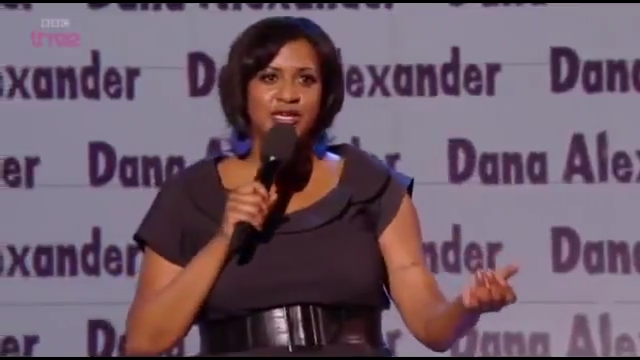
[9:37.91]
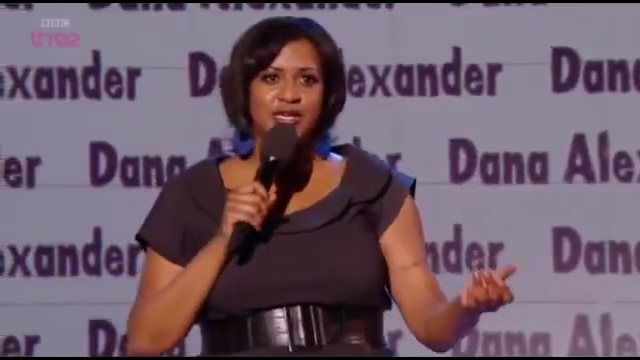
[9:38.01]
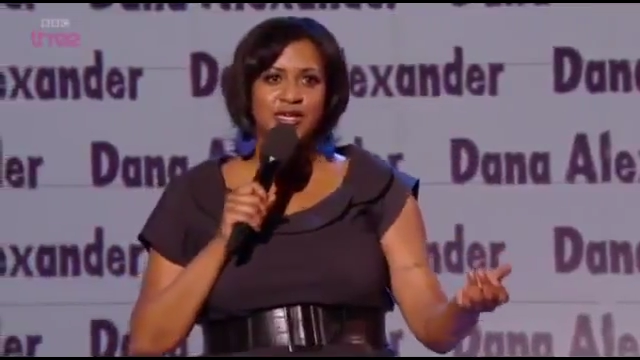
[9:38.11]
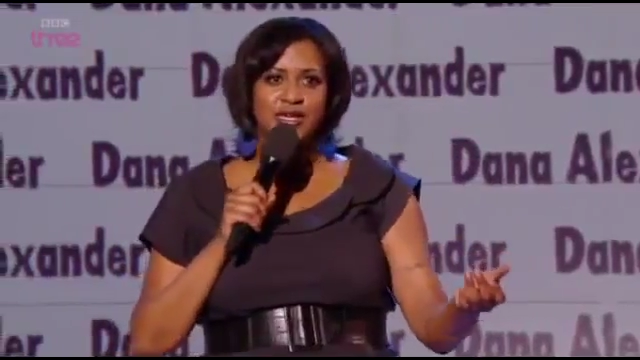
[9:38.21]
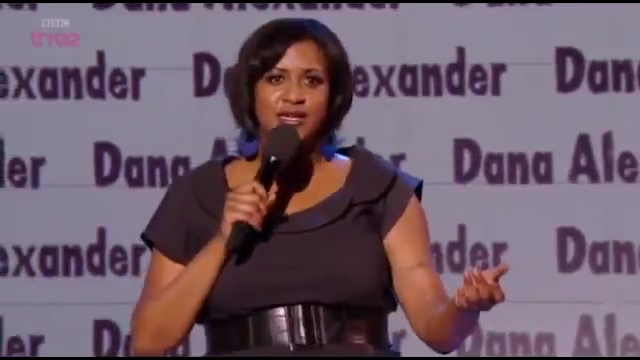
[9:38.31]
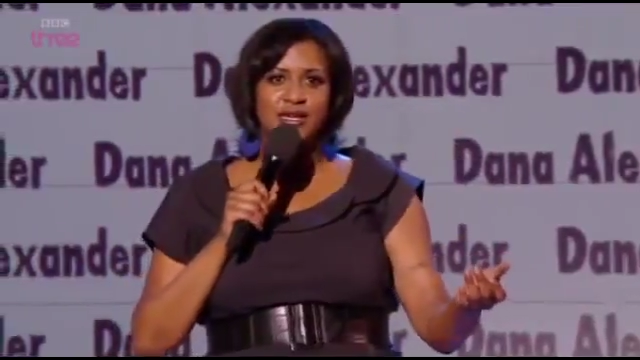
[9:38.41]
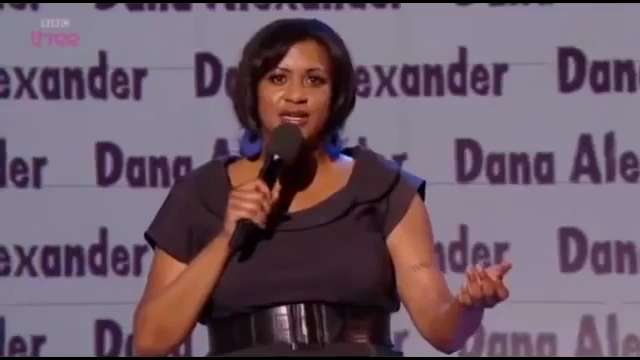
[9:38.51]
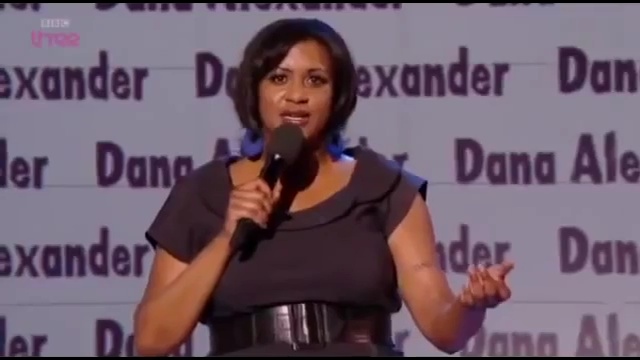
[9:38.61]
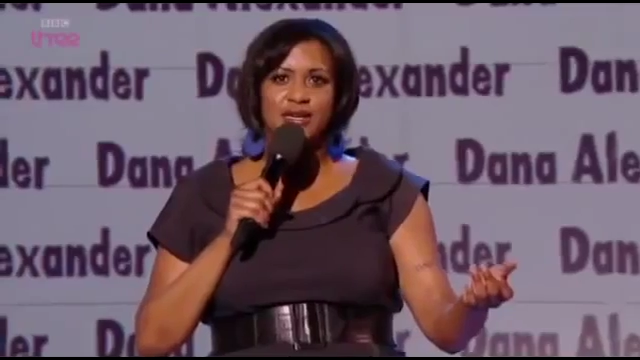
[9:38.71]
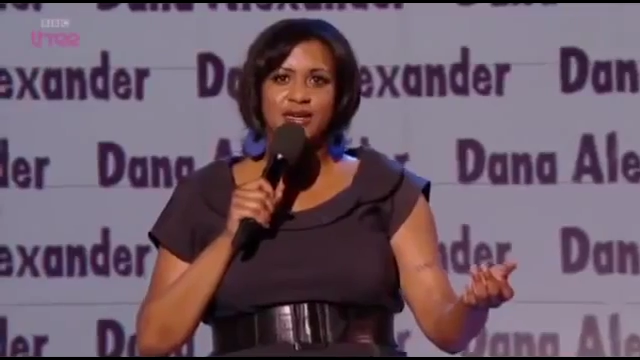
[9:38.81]

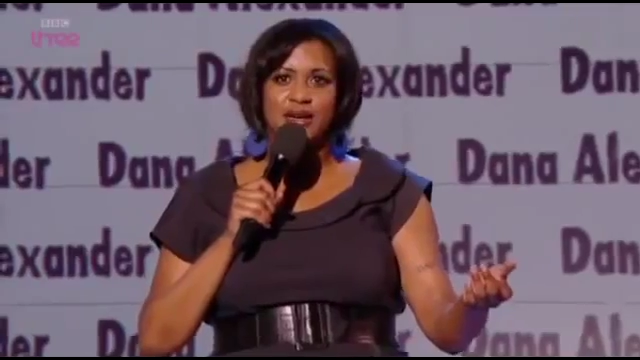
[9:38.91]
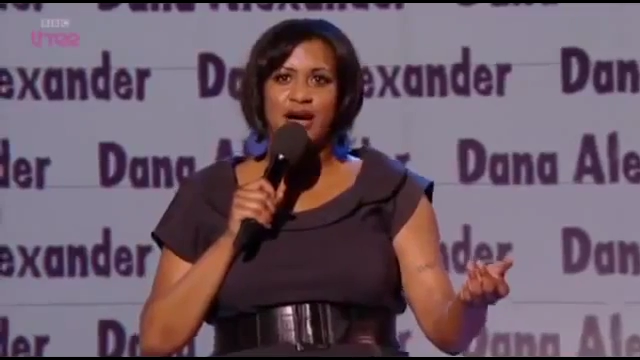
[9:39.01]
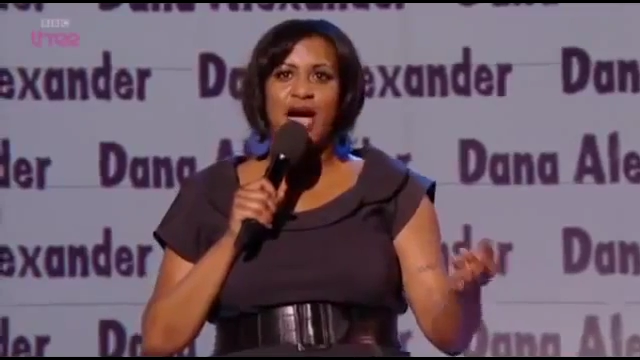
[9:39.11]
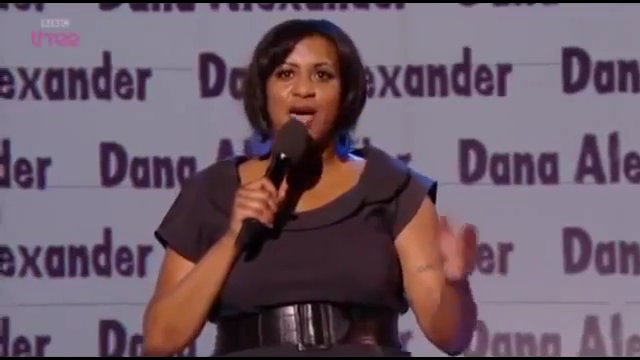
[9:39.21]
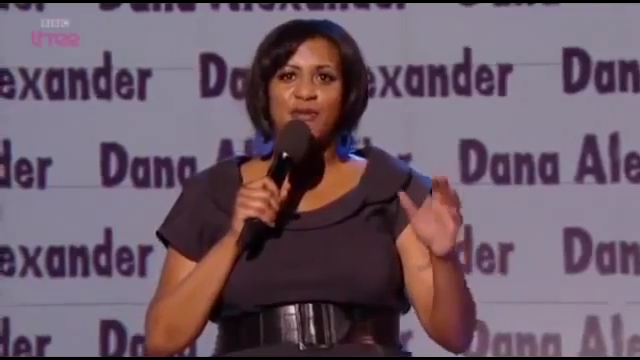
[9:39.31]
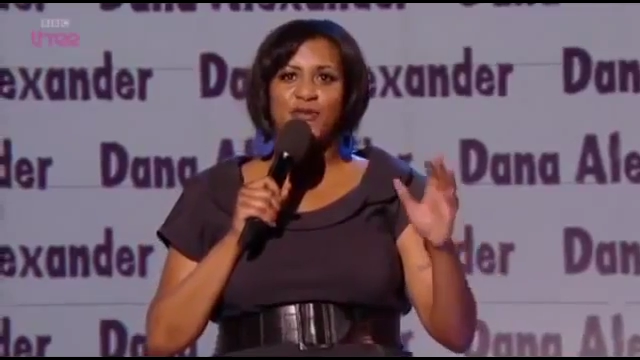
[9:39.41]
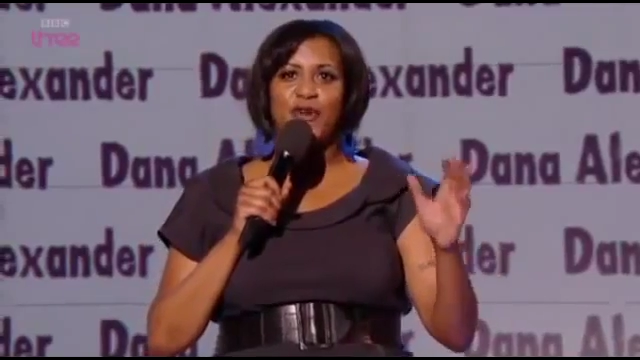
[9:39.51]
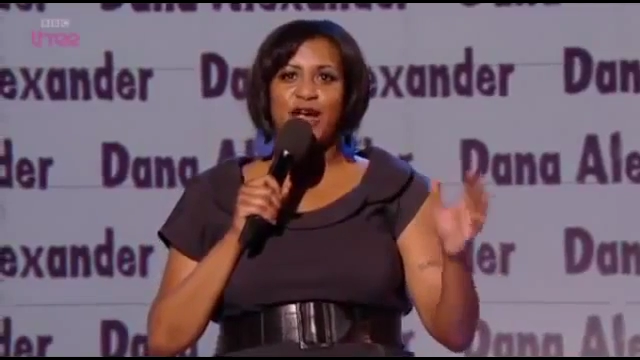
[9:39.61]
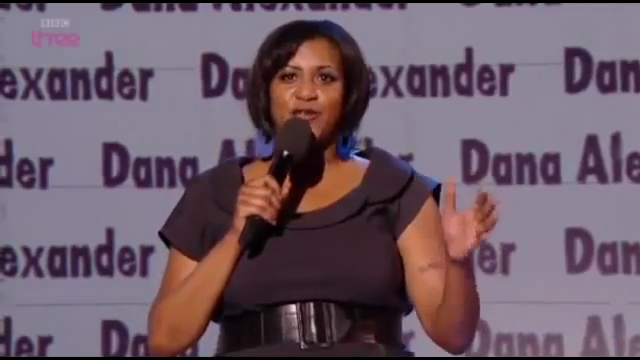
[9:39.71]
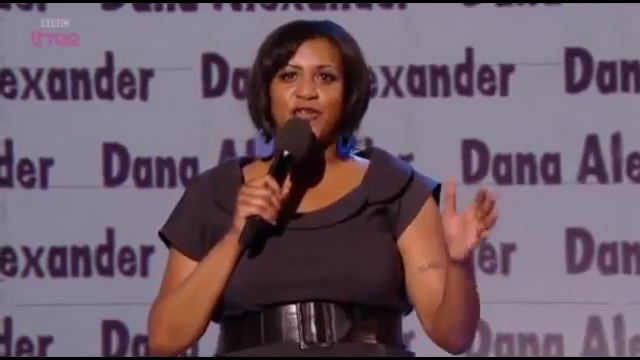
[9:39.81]
I'm
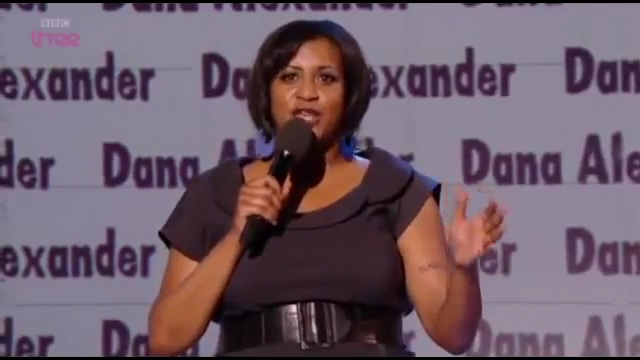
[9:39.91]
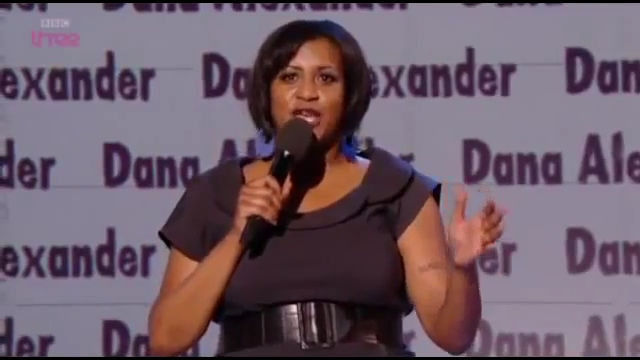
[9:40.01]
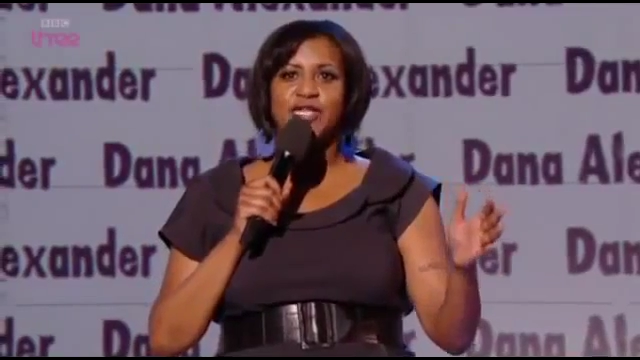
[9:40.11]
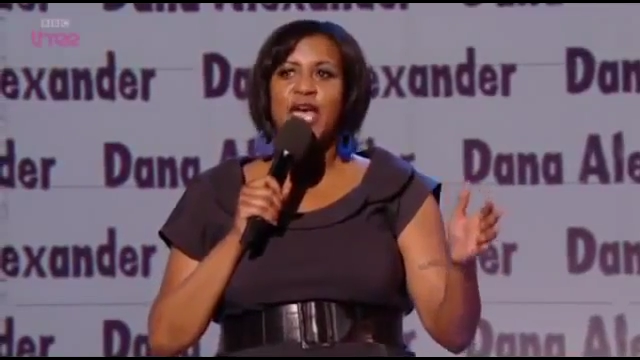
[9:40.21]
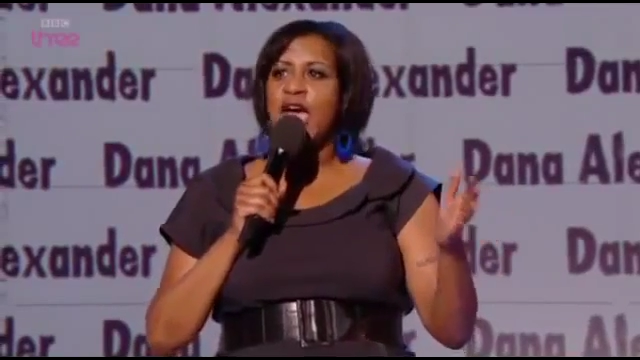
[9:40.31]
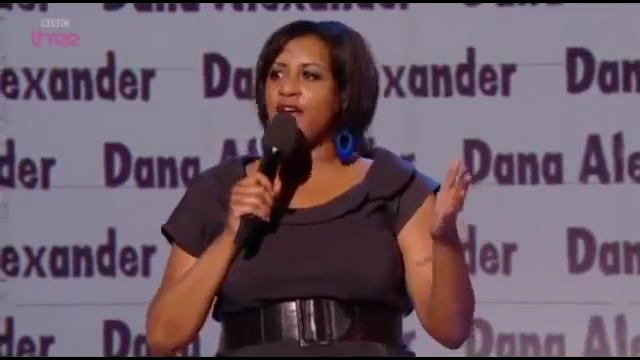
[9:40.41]
afraid for the kids.